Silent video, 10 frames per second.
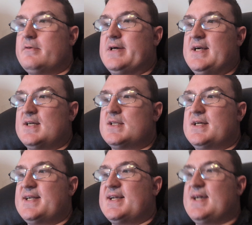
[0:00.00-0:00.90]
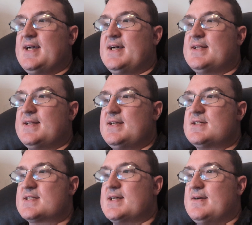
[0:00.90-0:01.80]
around like at
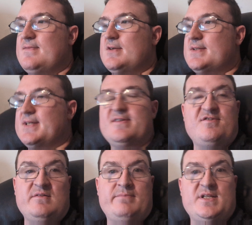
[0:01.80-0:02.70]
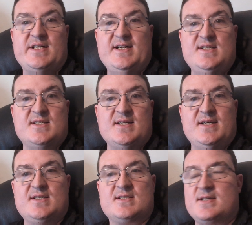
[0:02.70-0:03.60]
these several different
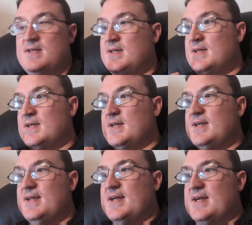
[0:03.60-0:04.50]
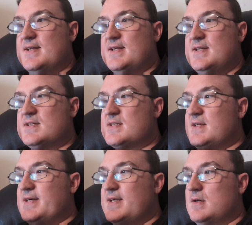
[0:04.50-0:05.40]
places that is
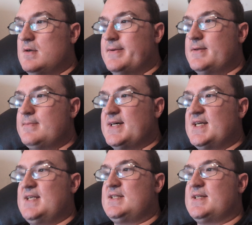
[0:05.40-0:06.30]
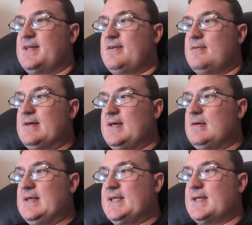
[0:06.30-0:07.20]
like on my
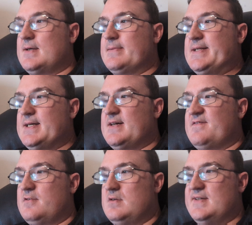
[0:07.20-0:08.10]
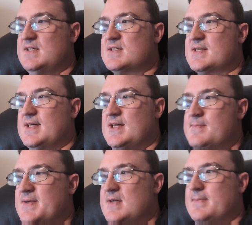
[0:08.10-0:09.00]
itinerary coming up for this
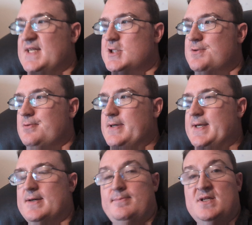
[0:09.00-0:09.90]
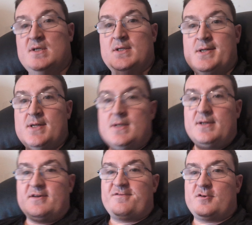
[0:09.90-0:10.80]
upcoming trip
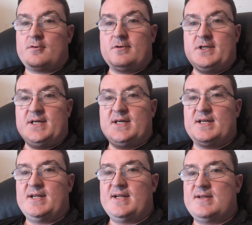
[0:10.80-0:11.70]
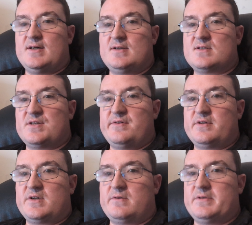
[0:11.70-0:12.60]
to Florida and also
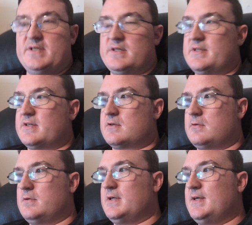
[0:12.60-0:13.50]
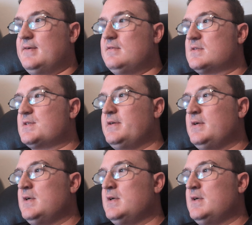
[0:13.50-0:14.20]
going on a cruise